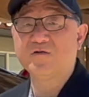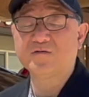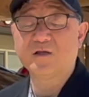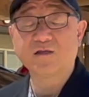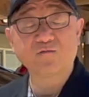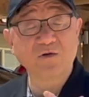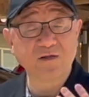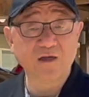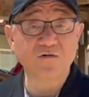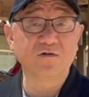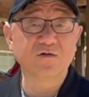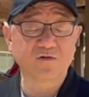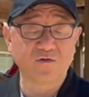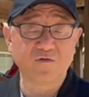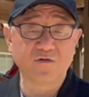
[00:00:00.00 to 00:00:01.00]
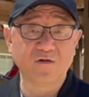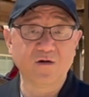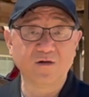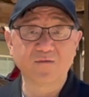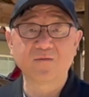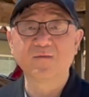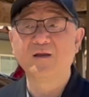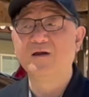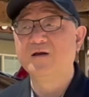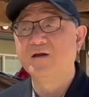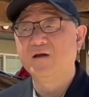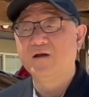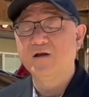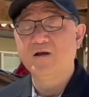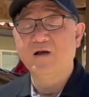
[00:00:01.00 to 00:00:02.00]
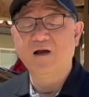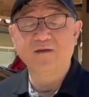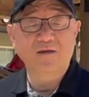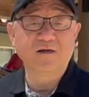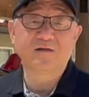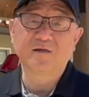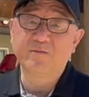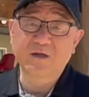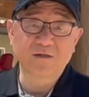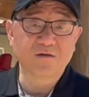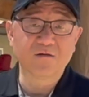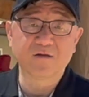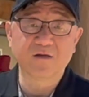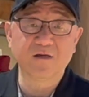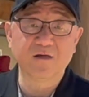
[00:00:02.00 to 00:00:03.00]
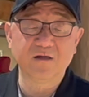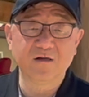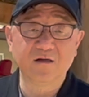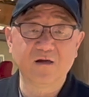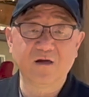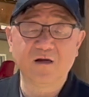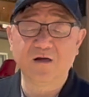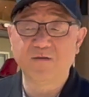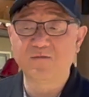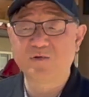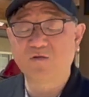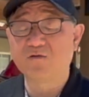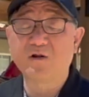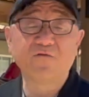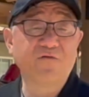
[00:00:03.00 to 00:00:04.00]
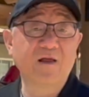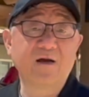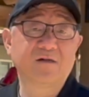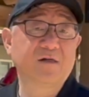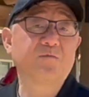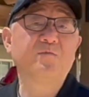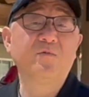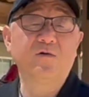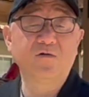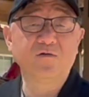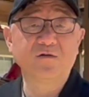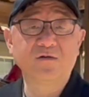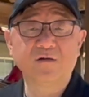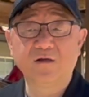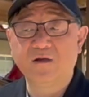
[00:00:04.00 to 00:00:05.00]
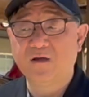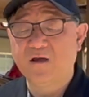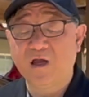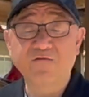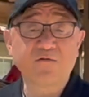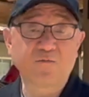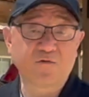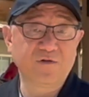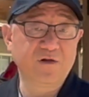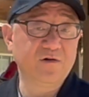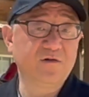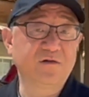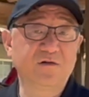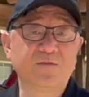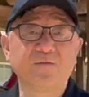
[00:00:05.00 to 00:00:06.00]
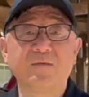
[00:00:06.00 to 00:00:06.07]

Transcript: That's why they look so good I think is the best looking um, Toyota flagship models ever produced.